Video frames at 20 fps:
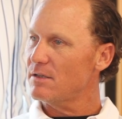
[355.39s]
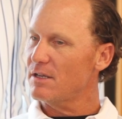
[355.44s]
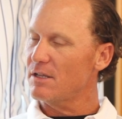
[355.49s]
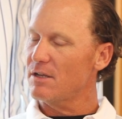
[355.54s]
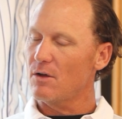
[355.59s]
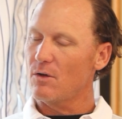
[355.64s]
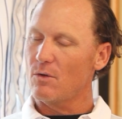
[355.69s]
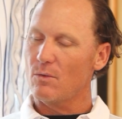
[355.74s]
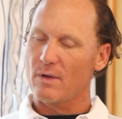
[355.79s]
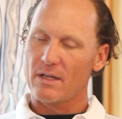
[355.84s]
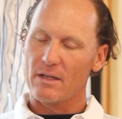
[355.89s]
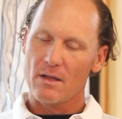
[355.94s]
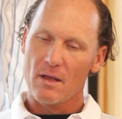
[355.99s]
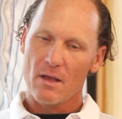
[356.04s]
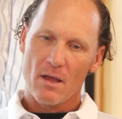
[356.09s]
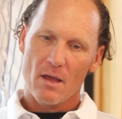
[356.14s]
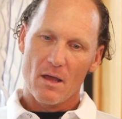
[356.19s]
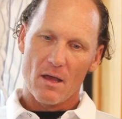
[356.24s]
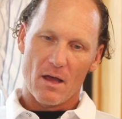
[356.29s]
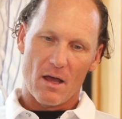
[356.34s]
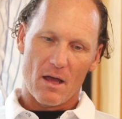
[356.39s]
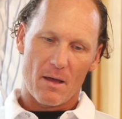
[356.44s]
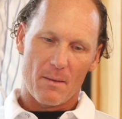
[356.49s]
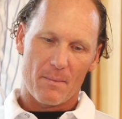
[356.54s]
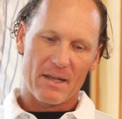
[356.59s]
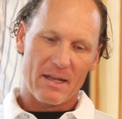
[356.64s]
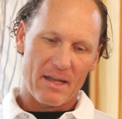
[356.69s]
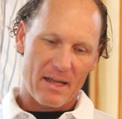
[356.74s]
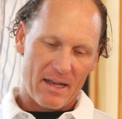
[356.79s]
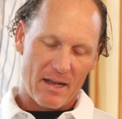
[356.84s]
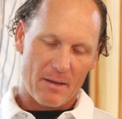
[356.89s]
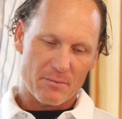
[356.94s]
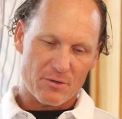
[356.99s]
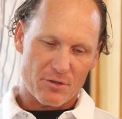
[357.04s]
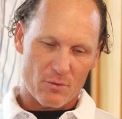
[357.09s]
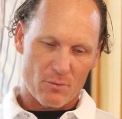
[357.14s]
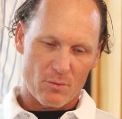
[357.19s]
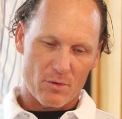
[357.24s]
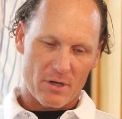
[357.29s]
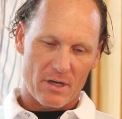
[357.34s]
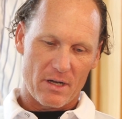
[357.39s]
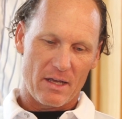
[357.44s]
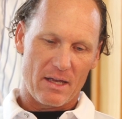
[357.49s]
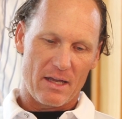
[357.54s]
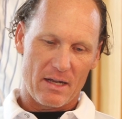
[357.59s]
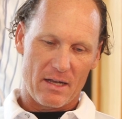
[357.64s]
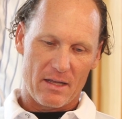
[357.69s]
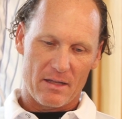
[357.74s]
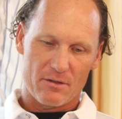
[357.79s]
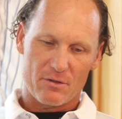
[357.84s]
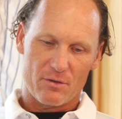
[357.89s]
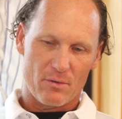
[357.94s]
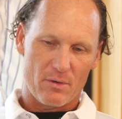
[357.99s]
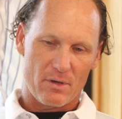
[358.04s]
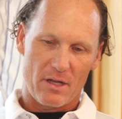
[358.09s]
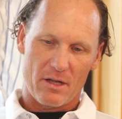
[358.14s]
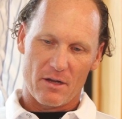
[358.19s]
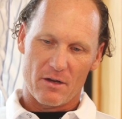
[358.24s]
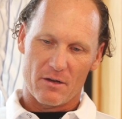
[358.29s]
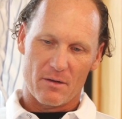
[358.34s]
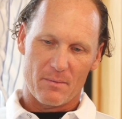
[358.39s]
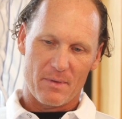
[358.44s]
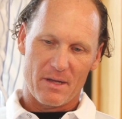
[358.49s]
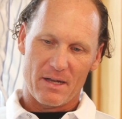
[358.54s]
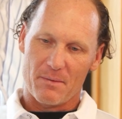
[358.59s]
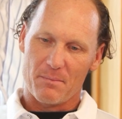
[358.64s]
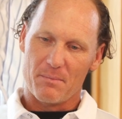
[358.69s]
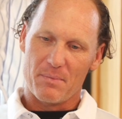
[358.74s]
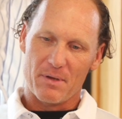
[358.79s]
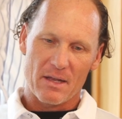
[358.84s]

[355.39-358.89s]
You know, and I'm sure we're going to get into it here in a minute.